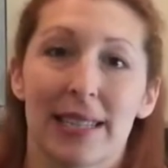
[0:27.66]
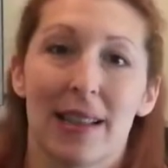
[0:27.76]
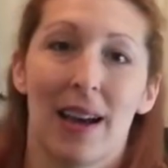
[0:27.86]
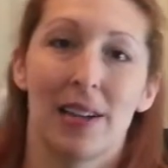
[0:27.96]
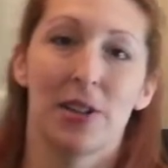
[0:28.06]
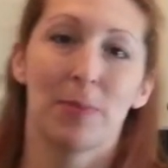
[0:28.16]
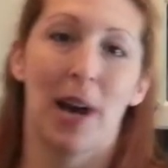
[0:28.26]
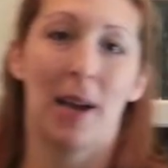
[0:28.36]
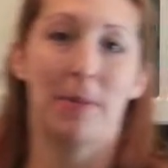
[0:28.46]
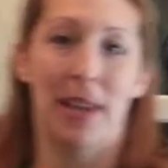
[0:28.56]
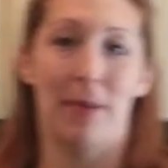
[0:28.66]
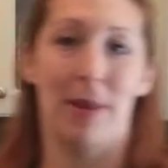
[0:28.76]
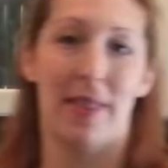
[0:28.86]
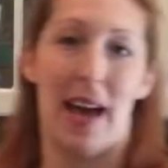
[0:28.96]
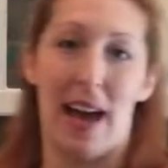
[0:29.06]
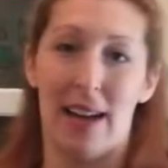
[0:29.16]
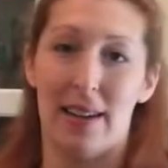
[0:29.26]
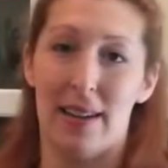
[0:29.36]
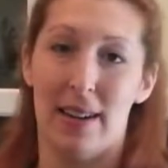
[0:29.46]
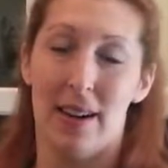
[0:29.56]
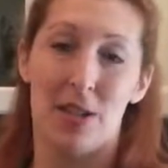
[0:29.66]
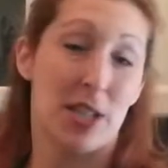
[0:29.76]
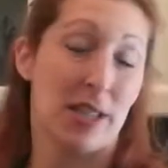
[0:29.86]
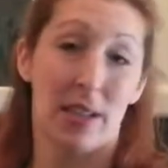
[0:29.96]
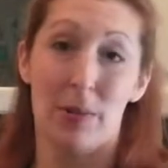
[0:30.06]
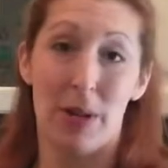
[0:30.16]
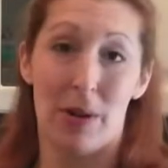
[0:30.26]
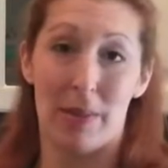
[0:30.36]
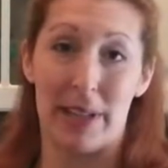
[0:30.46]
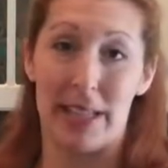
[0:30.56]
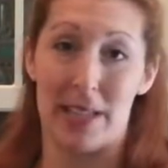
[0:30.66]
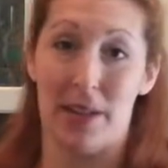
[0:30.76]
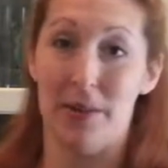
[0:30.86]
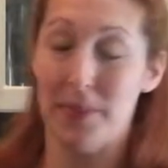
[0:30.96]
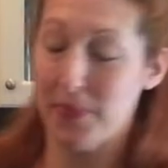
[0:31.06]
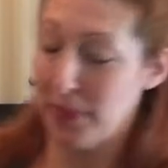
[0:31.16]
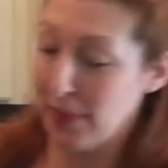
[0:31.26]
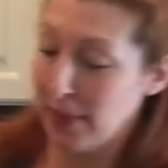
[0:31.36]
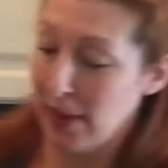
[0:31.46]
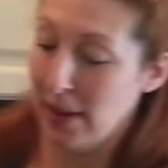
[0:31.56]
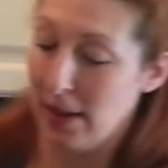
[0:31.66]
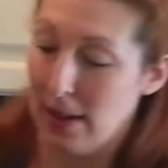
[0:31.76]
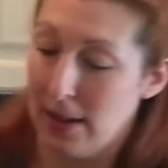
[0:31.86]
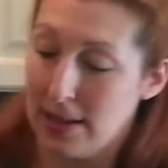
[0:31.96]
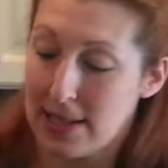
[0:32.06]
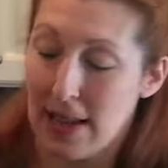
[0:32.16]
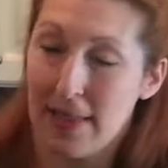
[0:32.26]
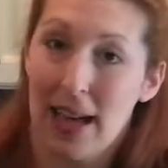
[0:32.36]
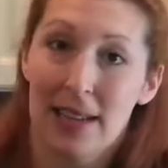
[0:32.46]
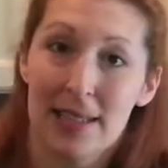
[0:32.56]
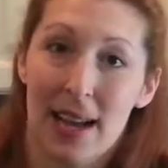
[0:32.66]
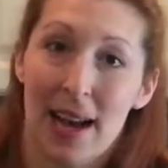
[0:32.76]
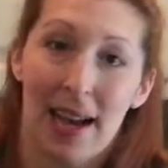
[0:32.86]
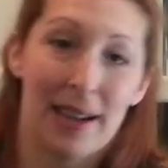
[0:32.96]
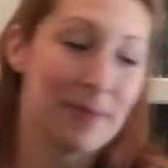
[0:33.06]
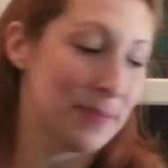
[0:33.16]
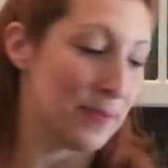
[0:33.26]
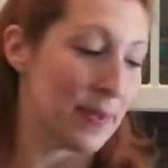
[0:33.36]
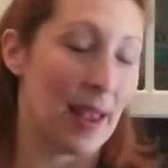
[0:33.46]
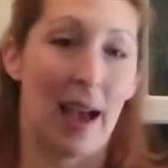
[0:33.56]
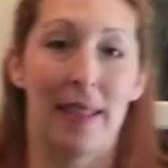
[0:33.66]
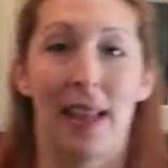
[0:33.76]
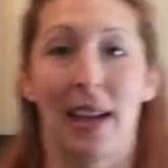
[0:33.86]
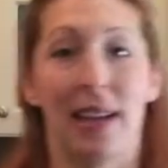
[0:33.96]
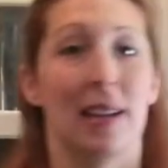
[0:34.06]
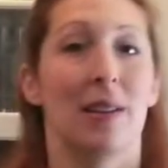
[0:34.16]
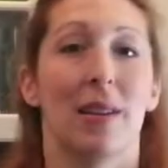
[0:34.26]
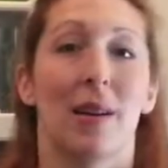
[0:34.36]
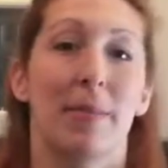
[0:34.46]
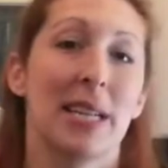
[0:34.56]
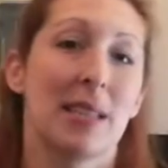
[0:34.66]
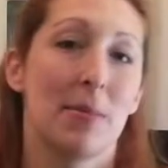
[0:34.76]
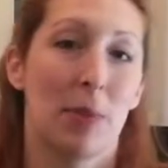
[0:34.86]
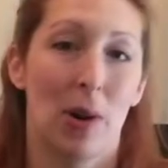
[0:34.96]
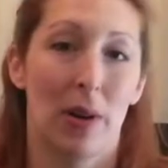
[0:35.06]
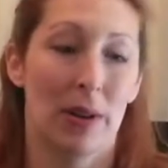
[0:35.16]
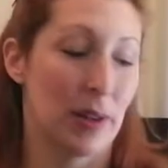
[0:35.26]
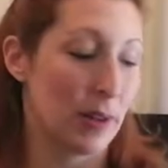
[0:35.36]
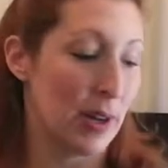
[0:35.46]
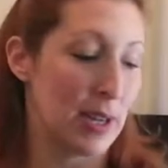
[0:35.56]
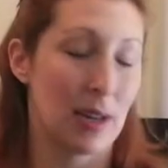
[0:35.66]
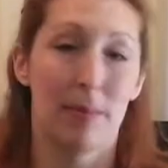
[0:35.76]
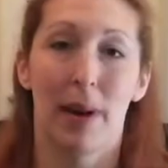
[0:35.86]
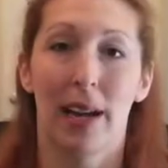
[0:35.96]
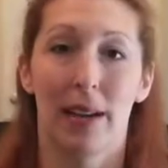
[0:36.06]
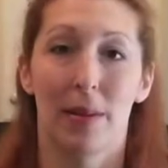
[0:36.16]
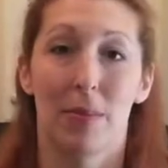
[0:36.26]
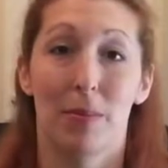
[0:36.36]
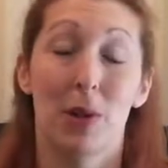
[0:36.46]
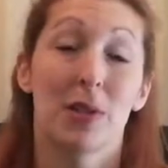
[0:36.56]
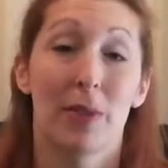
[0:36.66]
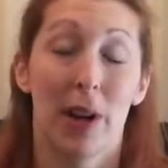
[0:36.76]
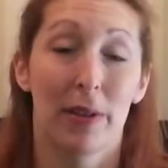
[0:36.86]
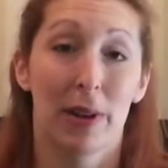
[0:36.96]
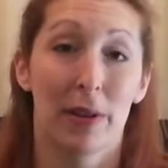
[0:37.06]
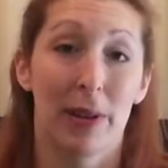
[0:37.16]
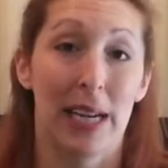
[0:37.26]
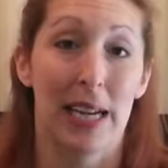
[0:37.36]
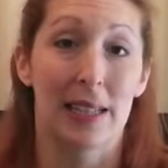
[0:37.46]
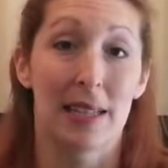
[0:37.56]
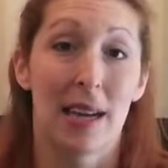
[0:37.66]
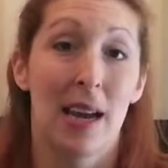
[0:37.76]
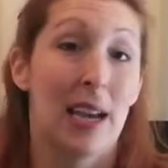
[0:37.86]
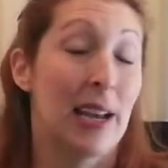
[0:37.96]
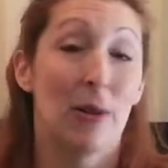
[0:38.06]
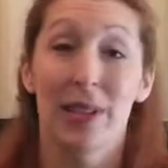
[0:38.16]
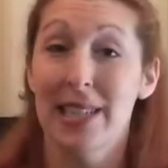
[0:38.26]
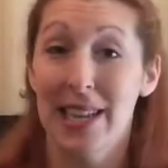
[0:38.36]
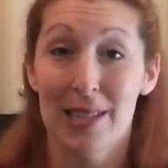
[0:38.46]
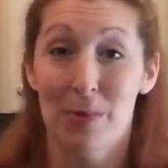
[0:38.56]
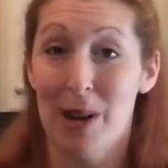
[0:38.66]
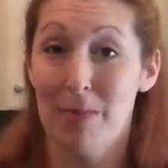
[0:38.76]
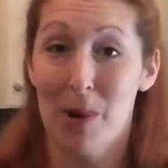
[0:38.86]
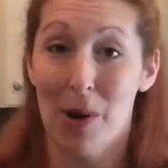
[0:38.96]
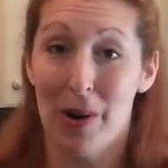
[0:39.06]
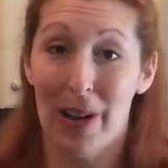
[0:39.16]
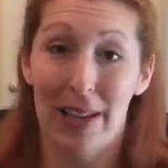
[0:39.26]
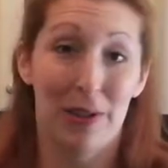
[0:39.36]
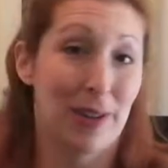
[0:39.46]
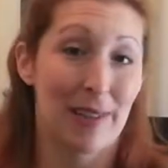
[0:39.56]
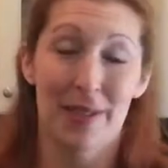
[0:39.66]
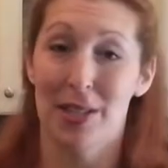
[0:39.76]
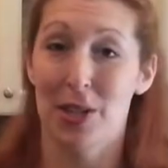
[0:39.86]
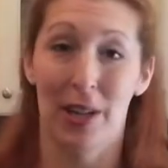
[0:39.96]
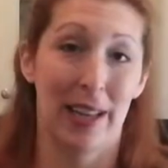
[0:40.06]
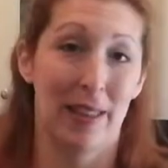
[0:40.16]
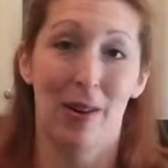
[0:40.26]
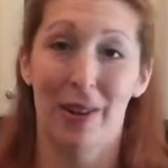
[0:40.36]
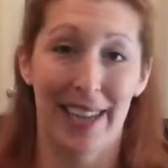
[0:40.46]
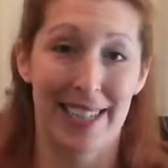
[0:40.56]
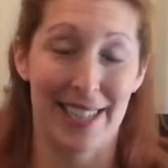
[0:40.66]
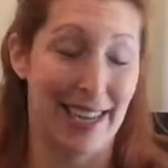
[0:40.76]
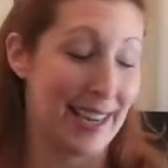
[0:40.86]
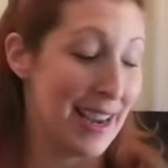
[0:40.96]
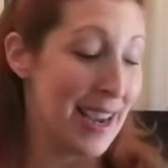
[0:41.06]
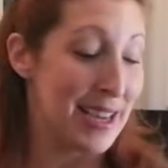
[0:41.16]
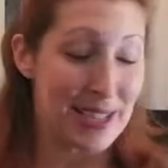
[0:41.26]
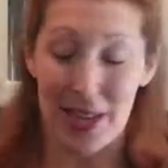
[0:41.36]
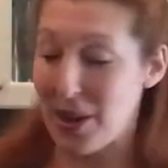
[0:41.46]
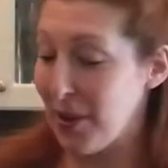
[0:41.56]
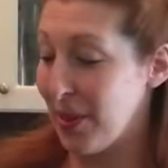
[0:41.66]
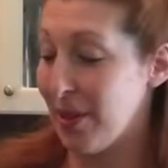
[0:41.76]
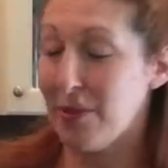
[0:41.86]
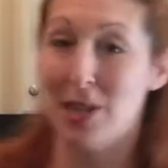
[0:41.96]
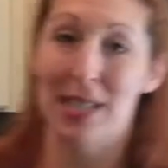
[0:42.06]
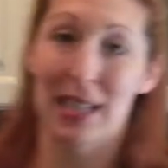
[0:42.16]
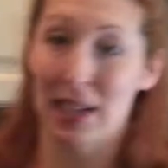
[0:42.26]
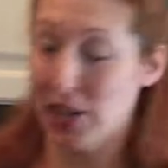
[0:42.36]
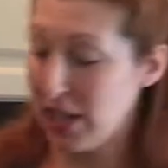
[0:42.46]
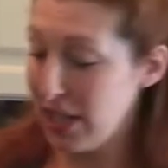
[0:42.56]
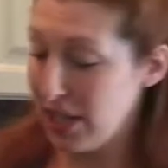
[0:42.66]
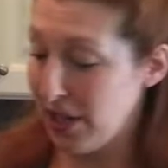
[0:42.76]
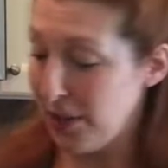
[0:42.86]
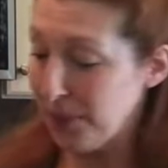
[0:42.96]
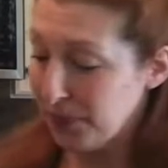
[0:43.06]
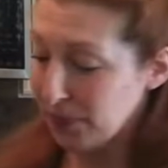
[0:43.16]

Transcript: line your pie plate with that, just like you would normally do. Set that aside. And then in a mixing bowl, you're going to combine most of your other ingredients. It only takes one bowl and you don't have to dirty the whole kitchen. So the first thing that you're gonna do